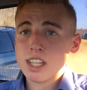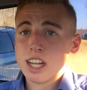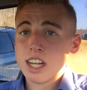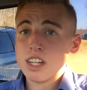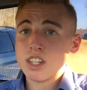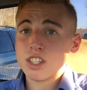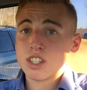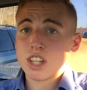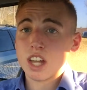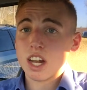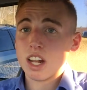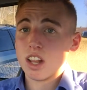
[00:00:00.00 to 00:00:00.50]
I
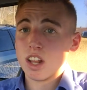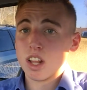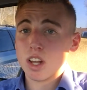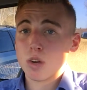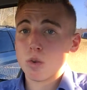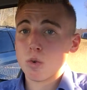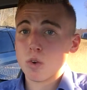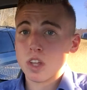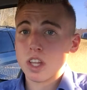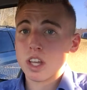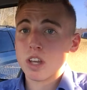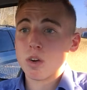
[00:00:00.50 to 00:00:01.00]
just thought it
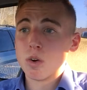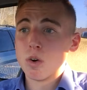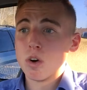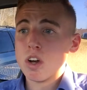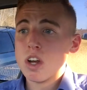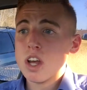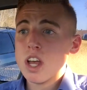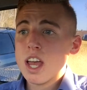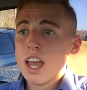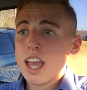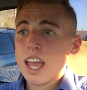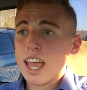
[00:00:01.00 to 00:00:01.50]
looked really
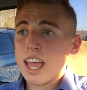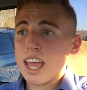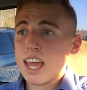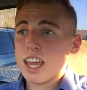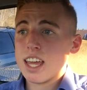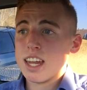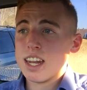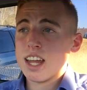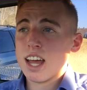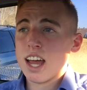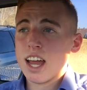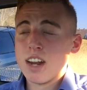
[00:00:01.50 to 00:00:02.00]
cool,
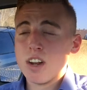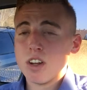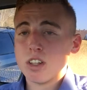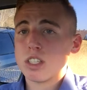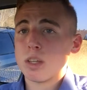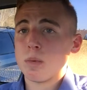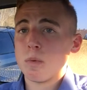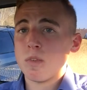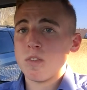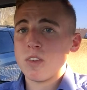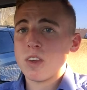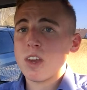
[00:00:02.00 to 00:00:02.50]
and I know
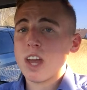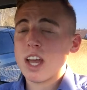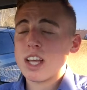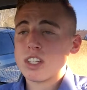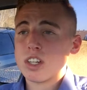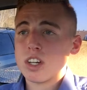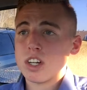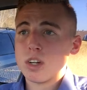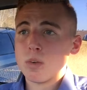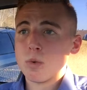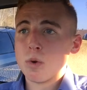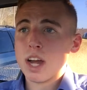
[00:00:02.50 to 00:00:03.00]
some of you guys
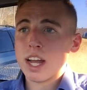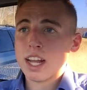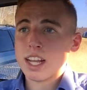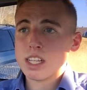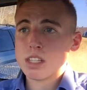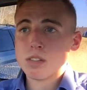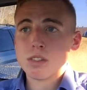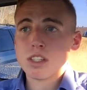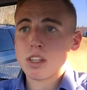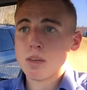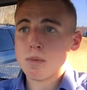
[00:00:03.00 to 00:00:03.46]
are into wagons.